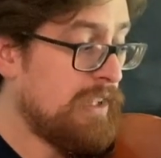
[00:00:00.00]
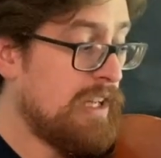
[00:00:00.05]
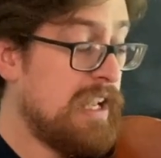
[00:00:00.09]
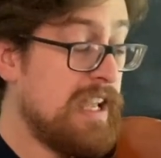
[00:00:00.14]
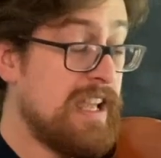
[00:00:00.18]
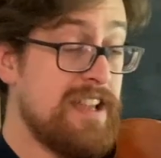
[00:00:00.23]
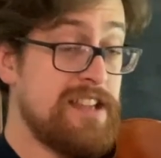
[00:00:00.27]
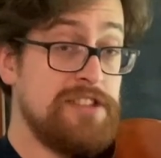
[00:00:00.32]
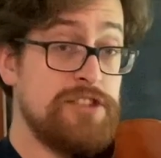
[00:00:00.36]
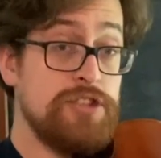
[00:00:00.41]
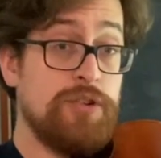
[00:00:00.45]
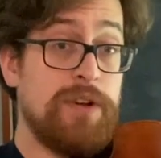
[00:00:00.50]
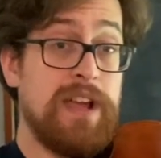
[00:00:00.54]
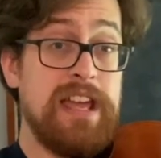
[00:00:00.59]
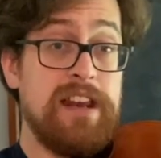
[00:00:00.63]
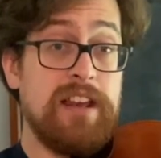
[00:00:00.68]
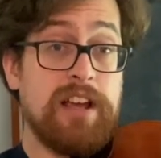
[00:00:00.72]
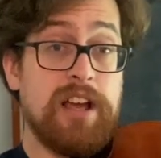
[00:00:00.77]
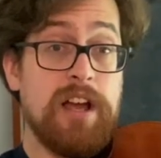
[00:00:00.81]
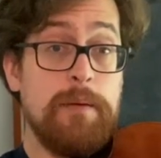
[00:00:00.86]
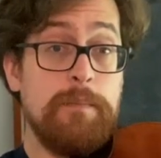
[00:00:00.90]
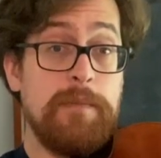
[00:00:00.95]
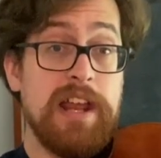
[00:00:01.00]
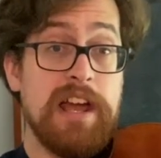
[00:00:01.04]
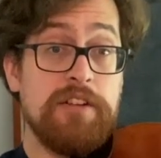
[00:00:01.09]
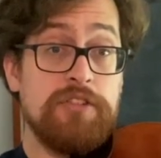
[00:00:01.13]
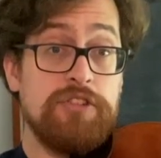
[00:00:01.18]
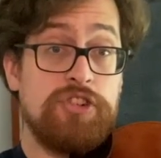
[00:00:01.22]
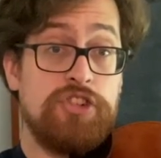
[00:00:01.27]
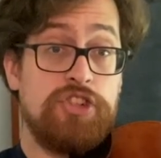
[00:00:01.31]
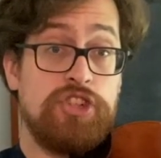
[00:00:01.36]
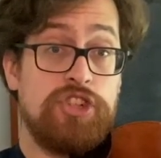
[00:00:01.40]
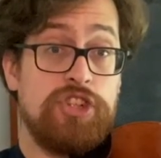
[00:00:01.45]
It's okay to come
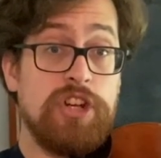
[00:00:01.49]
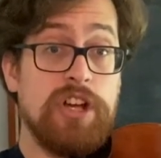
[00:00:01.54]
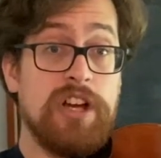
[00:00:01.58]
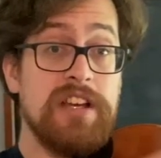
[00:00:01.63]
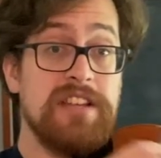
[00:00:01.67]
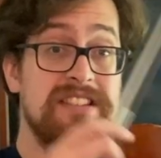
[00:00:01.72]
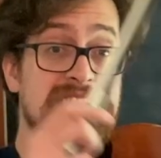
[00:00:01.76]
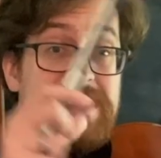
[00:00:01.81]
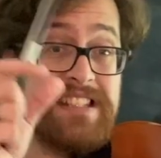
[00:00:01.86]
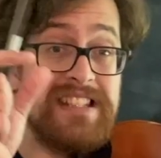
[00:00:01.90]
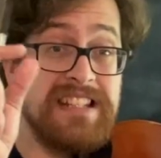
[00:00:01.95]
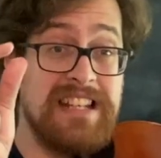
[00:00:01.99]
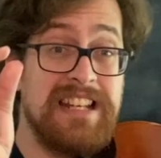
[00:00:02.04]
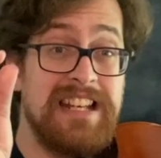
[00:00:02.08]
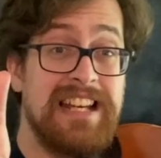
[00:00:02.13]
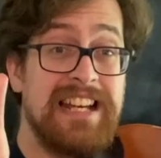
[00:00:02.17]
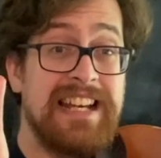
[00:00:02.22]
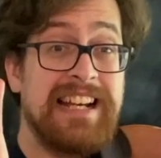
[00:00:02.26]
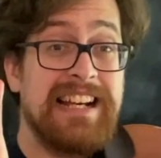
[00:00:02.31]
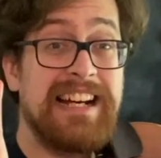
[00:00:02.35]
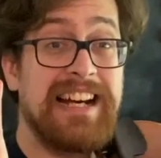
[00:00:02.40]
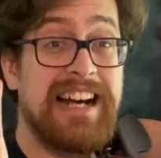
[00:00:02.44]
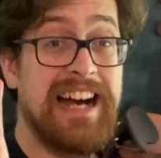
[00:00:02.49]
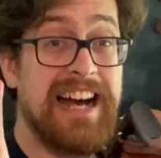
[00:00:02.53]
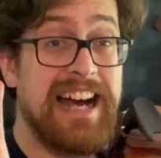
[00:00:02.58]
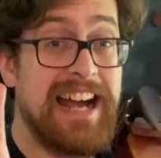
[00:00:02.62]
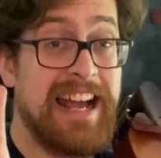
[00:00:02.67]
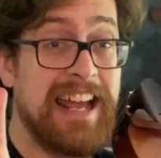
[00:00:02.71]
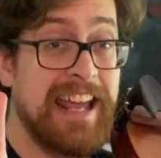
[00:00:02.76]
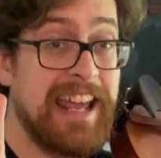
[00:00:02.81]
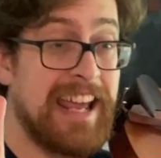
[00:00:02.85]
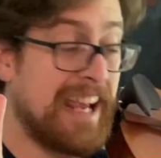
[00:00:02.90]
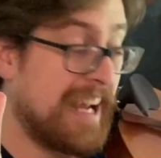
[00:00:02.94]
down just a
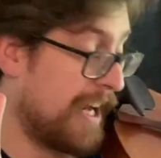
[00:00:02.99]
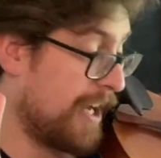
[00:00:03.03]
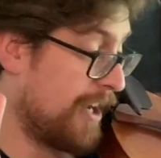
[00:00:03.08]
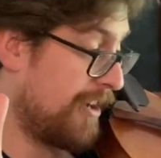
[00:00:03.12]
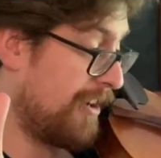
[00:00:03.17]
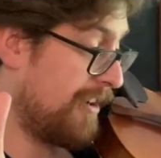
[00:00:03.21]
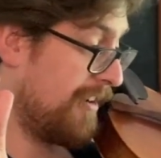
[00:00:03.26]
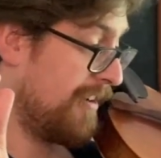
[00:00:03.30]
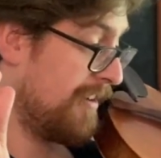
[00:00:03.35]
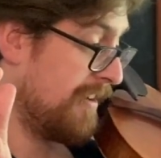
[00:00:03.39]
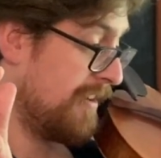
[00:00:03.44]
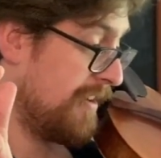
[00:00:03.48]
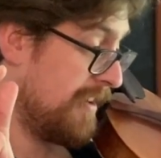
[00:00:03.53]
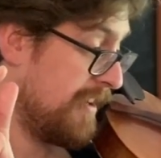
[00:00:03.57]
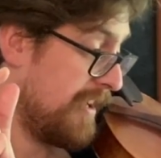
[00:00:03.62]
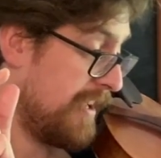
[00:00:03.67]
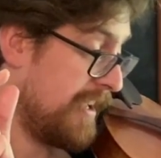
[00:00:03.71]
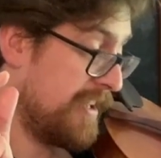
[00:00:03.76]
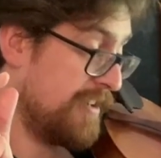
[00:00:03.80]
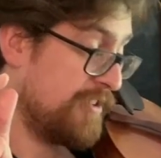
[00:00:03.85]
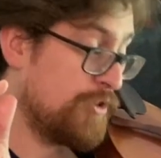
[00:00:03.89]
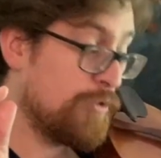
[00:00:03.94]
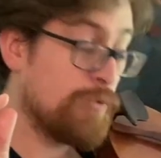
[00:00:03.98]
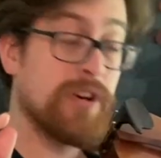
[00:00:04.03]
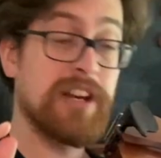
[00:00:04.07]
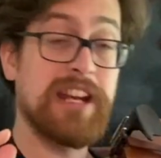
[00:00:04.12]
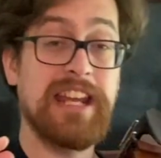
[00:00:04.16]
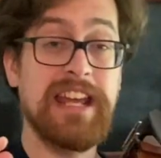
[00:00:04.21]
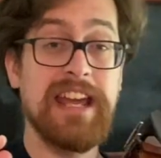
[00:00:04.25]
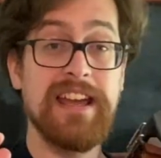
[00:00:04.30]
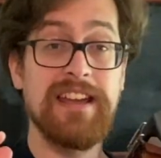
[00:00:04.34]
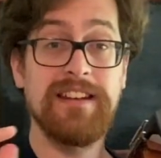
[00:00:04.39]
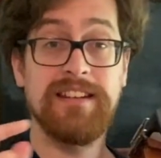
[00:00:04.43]
hair in
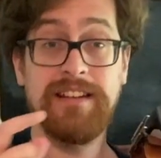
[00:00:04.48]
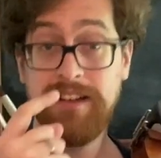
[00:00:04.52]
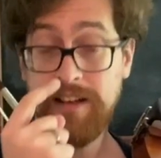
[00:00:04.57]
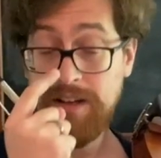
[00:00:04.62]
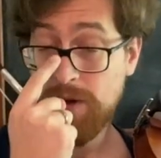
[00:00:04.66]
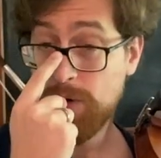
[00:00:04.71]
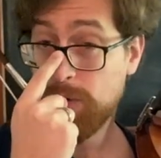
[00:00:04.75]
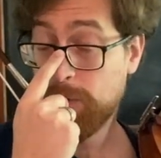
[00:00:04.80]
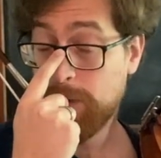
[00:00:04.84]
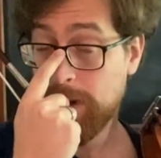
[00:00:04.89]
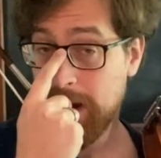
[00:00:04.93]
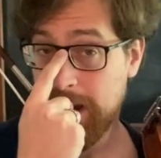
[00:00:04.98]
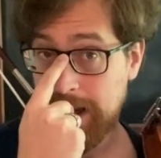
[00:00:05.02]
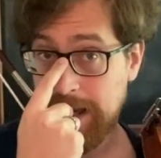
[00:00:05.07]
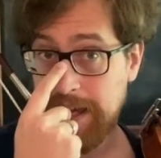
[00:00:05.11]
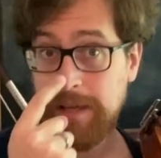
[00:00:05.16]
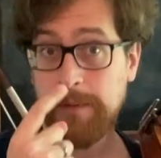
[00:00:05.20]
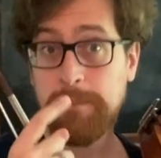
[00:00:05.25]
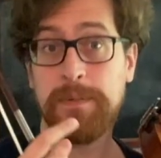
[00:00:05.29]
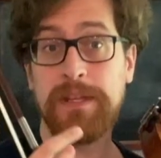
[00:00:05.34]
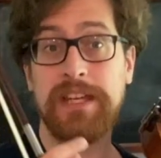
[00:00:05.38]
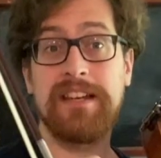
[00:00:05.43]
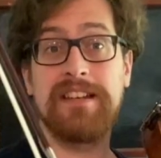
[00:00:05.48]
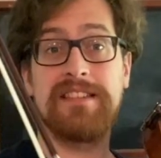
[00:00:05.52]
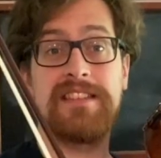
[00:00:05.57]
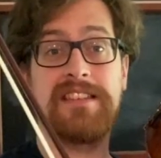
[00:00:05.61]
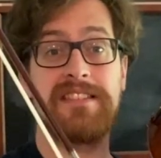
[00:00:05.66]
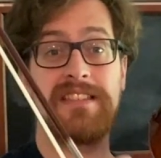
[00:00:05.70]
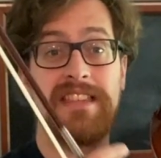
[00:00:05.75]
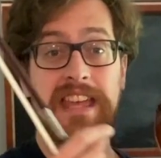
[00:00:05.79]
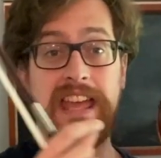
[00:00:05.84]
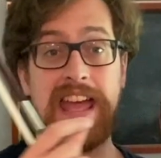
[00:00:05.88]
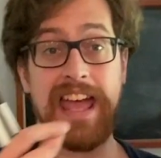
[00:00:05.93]
28. Why? Because it's
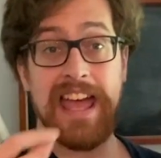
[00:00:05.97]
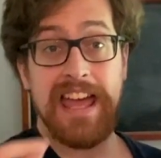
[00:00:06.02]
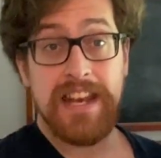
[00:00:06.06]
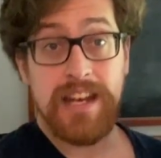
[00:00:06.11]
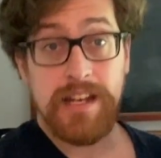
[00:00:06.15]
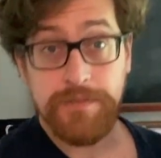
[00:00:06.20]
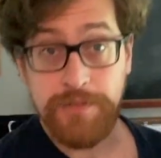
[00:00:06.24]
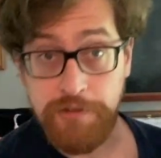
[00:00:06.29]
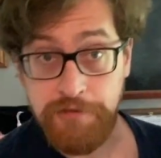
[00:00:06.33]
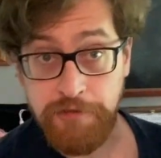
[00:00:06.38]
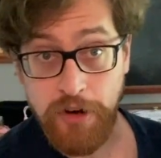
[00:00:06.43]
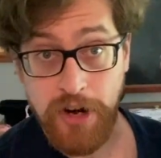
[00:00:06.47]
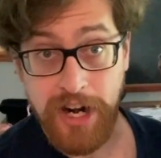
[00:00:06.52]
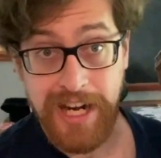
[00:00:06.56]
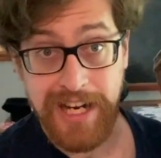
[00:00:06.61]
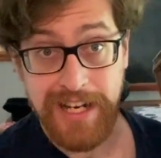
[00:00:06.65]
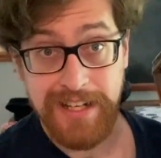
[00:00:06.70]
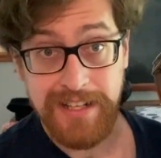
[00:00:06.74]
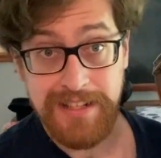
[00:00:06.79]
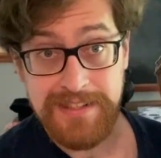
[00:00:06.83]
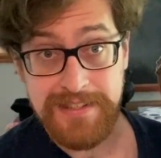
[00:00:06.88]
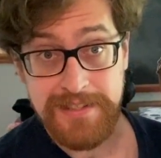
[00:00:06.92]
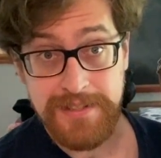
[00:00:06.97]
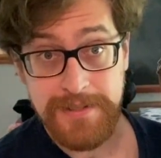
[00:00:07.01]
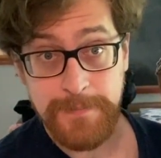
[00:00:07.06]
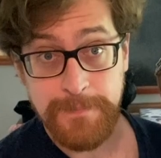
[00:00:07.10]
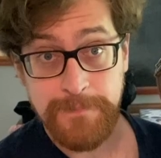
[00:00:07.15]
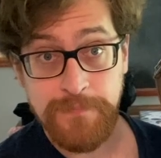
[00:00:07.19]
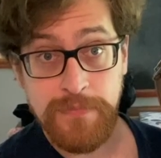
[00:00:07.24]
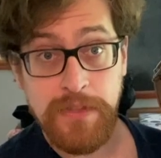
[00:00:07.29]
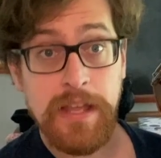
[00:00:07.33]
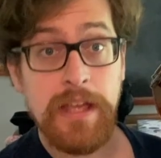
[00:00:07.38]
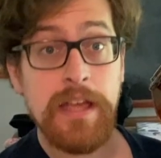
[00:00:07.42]
the end of a phrase,
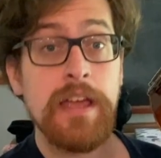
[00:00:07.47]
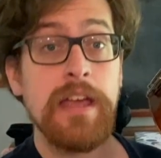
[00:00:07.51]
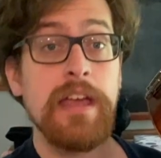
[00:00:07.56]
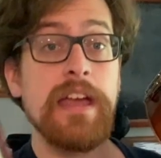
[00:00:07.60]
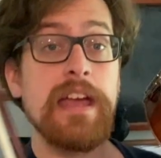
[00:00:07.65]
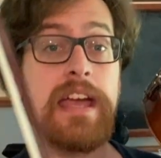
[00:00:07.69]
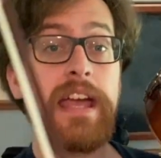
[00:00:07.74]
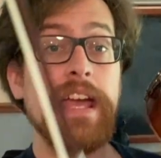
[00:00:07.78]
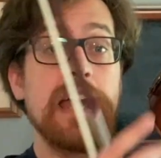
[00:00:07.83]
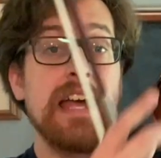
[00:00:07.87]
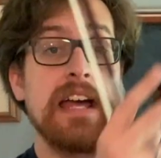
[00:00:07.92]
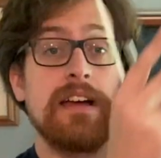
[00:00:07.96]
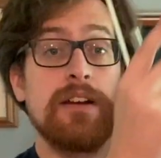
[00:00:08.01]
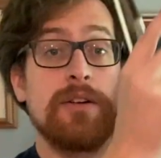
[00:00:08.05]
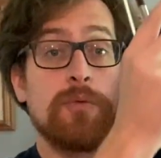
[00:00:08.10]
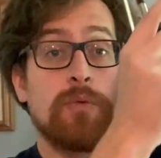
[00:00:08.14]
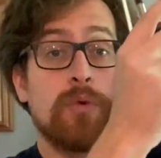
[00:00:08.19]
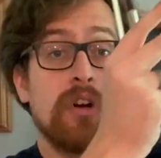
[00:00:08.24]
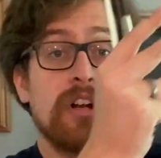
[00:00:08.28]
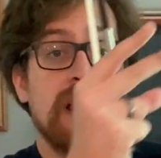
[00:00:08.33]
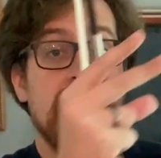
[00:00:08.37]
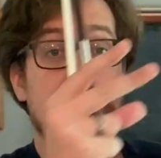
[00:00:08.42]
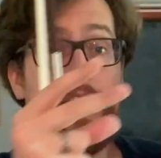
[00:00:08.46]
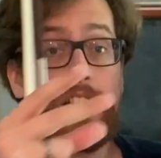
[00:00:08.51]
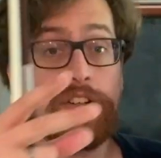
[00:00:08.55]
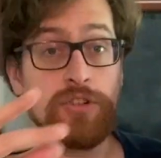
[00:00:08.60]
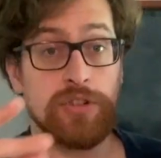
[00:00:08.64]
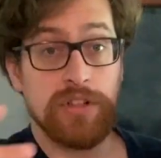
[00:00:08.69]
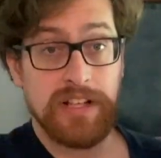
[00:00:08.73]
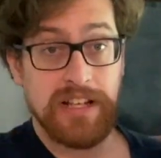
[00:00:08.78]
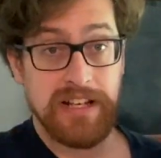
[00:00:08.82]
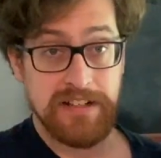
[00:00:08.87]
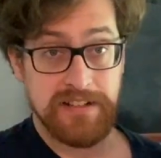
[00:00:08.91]
and we're
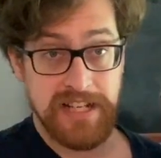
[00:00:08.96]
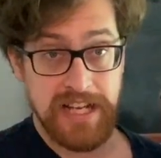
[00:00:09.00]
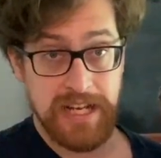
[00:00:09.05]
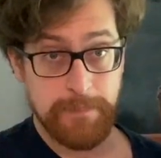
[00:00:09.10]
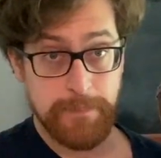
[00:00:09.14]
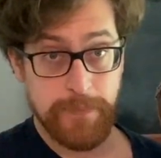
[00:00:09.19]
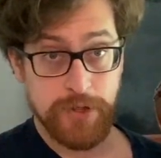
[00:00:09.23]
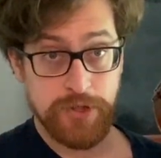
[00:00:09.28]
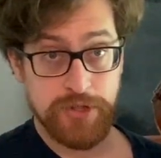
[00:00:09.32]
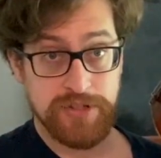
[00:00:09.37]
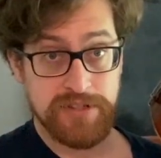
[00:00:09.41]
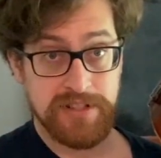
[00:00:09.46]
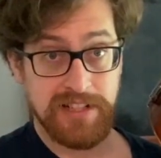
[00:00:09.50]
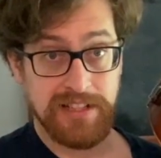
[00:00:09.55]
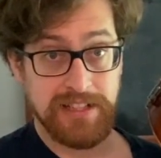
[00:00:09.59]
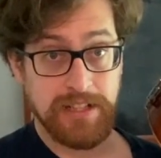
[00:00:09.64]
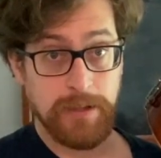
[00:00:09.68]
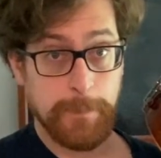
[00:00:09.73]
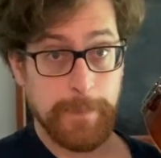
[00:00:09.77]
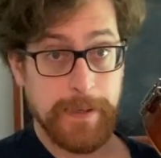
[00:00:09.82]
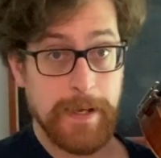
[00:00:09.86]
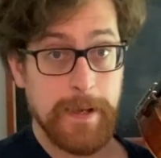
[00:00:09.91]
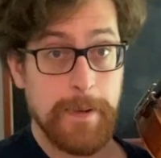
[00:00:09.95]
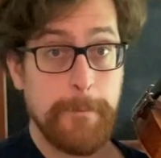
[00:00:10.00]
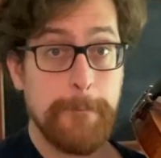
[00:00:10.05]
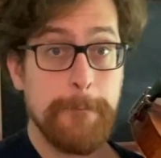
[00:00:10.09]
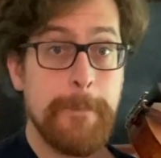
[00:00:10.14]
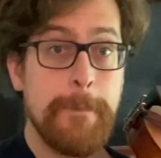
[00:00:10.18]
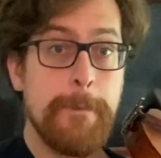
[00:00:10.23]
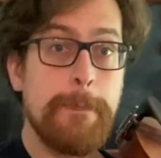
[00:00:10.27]
naturally going to taper just a little bit.